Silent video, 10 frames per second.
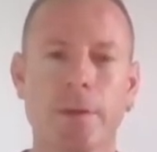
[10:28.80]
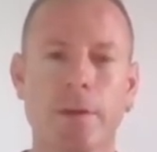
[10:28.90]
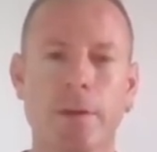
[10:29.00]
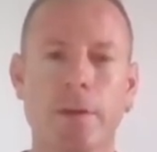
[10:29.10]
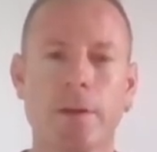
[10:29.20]

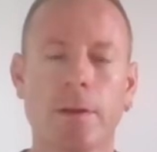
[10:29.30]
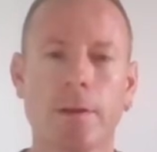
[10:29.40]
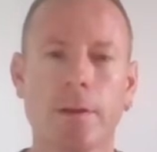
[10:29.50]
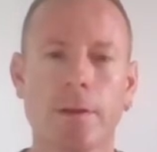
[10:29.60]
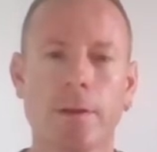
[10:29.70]

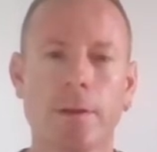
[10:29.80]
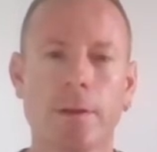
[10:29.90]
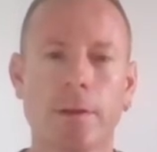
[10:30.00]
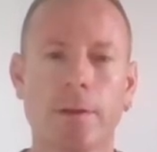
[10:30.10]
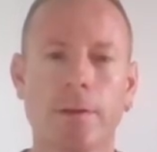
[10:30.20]

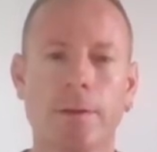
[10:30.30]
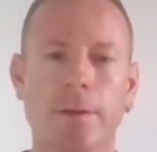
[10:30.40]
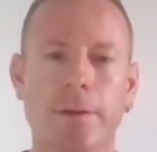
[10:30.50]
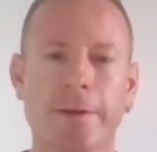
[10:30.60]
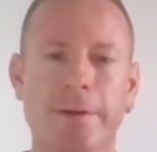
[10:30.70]

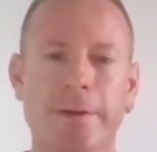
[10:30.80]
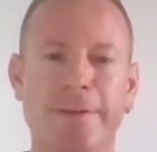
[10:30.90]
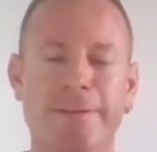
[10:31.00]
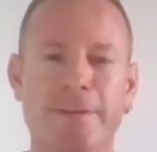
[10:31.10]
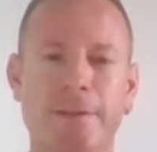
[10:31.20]

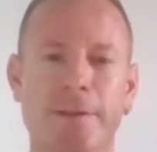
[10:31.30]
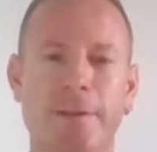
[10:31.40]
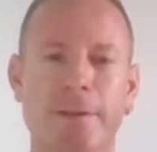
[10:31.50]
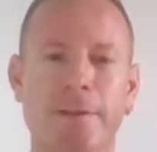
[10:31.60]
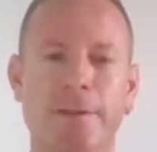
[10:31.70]

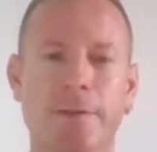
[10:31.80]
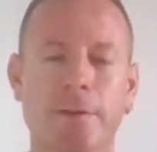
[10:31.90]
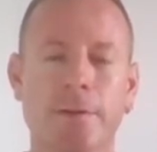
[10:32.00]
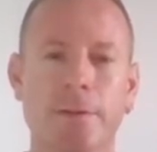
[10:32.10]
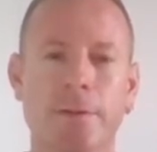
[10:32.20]

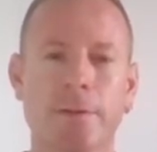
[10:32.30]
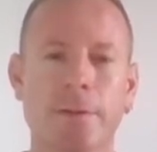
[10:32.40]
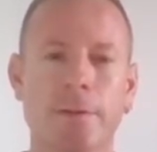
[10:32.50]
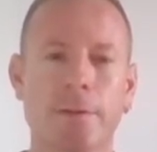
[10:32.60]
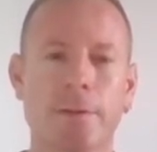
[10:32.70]

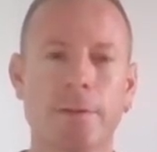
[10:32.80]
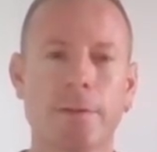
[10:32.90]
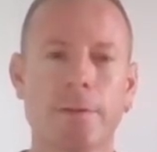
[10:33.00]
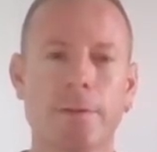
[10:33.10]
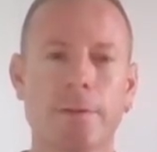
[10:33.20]

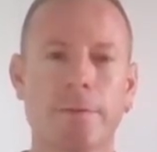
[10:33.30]
[no speech]